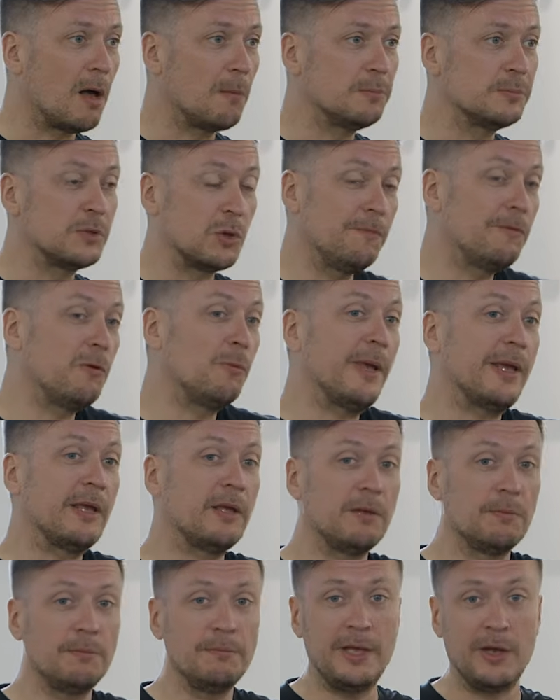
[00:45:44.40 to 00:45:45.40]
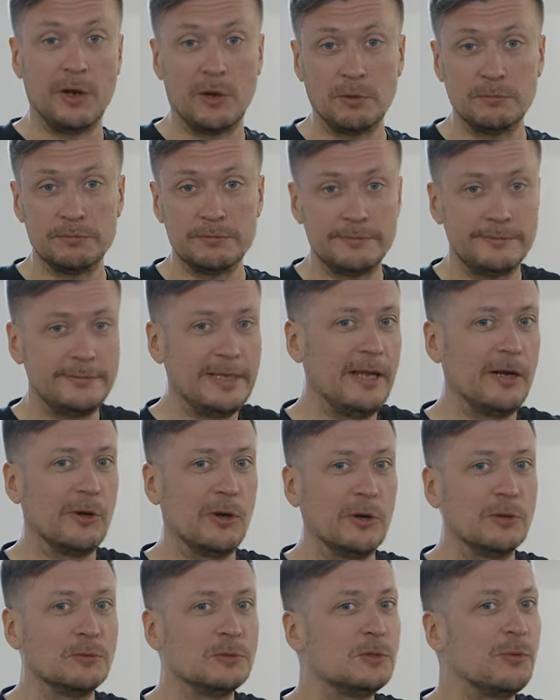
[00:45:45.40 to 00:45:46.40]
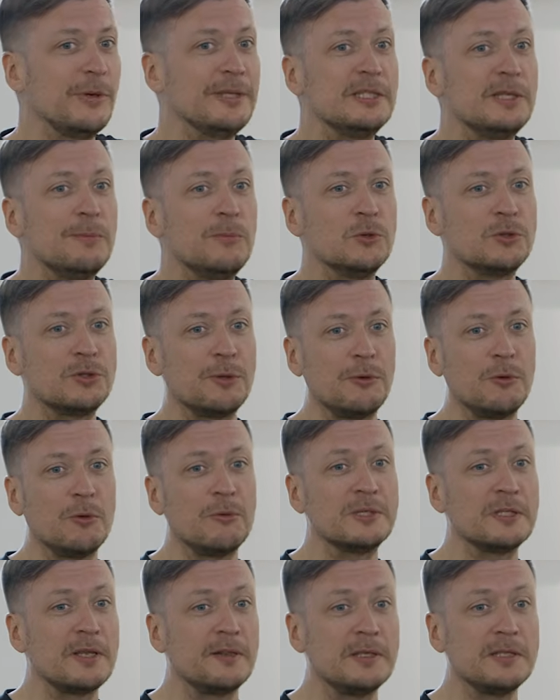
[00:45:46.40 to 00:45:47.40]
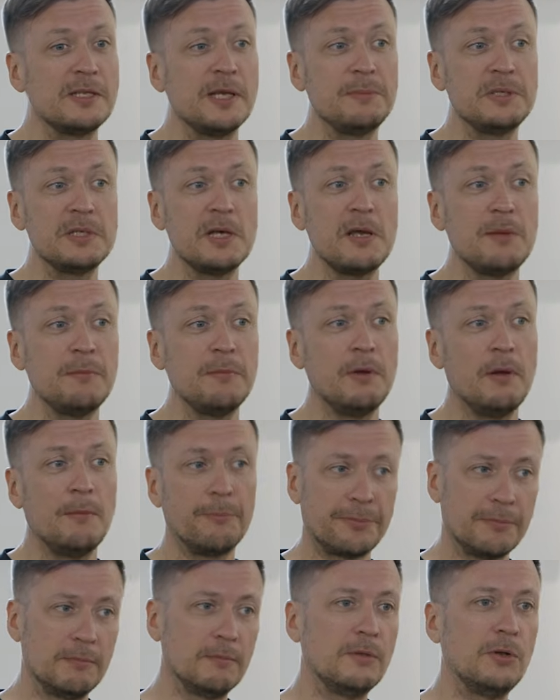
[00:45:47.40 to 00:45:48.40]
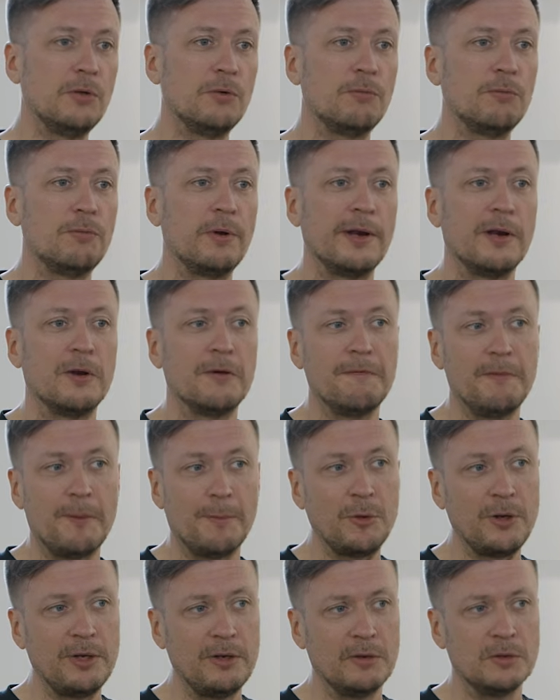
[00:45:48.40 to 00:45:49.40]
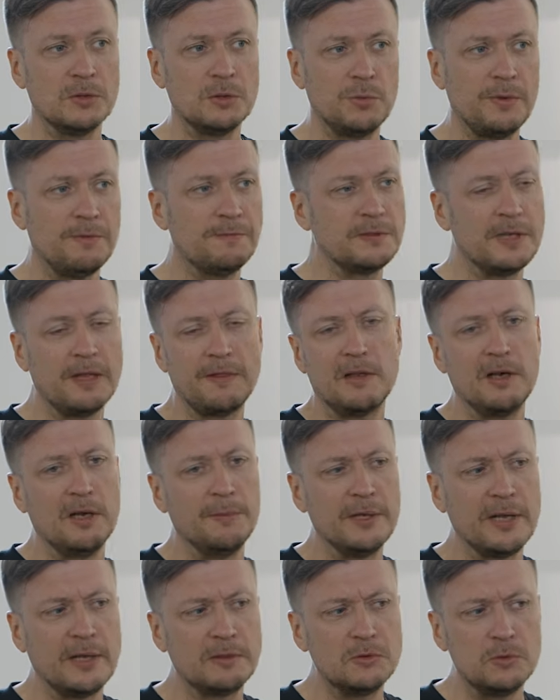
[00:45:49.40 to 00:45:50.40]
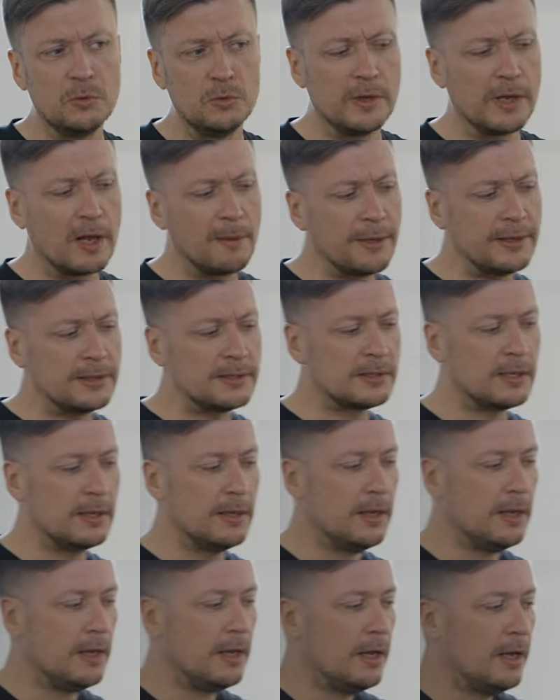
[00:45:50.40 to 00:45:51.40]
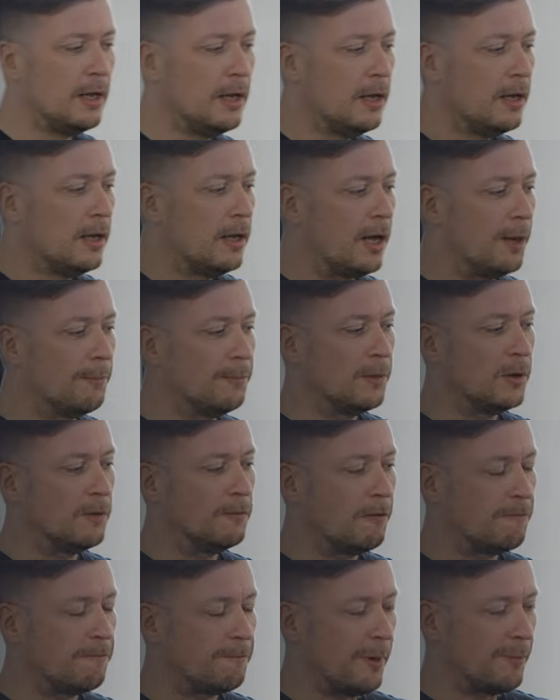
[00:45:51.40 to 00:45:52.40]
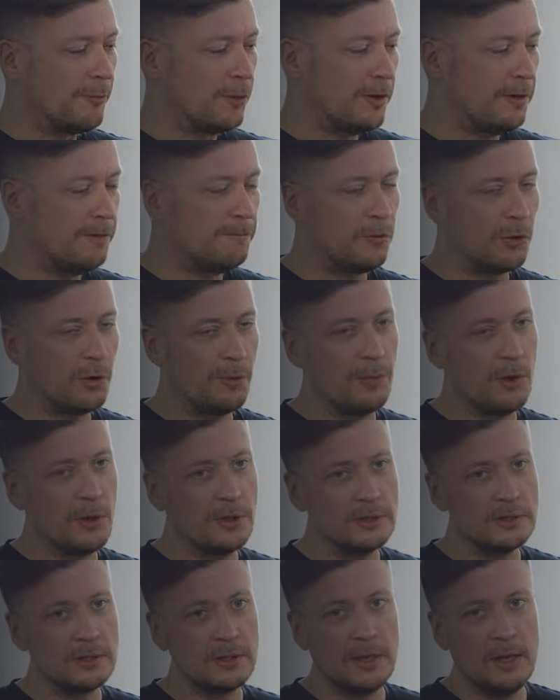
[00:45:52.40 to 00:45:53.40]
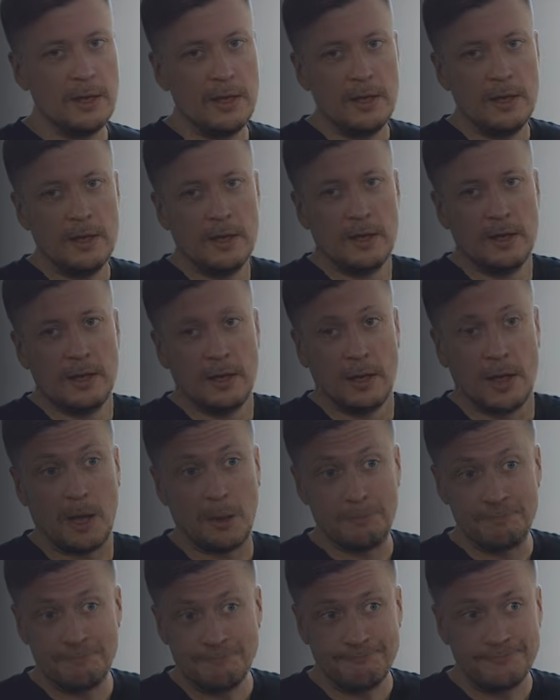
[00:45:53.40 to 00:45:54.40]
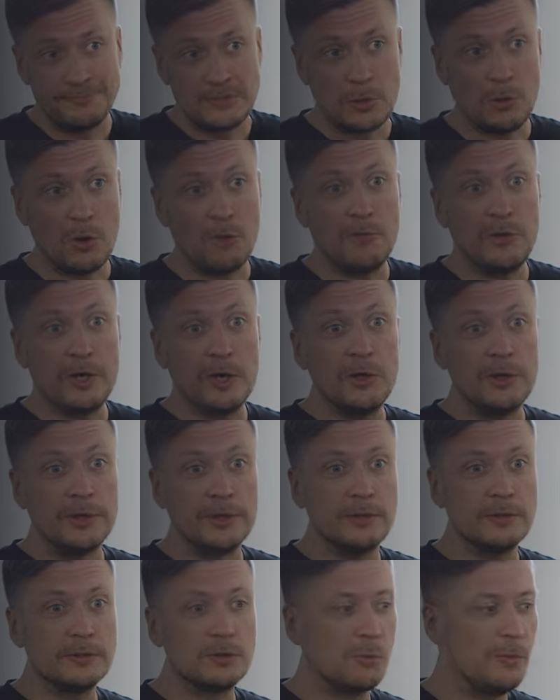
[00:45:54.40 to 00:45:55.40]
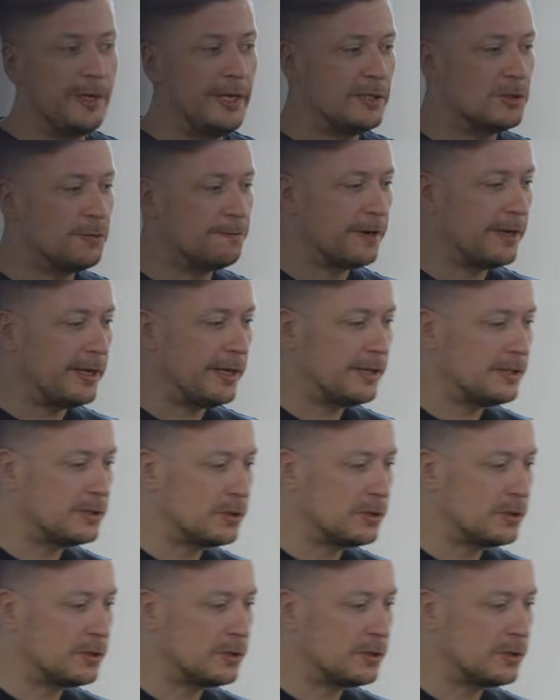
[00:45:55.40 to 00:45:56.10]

So if you make, 20 bootstrap requests at the same time, you run out of memory because we've set the limit at 2 gigabytes of memory for our pods. So not very good. So we need to find a